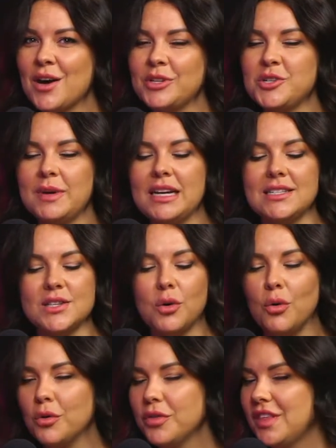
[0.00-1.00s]
which means
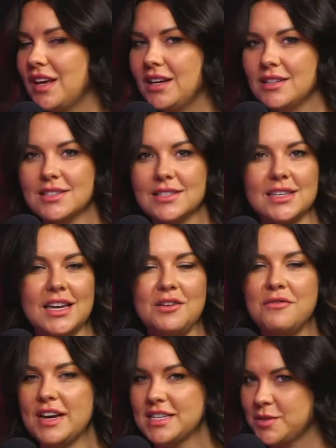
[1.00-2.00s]
all things
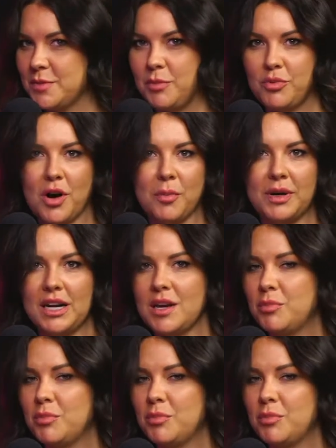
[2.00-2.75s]
investment property,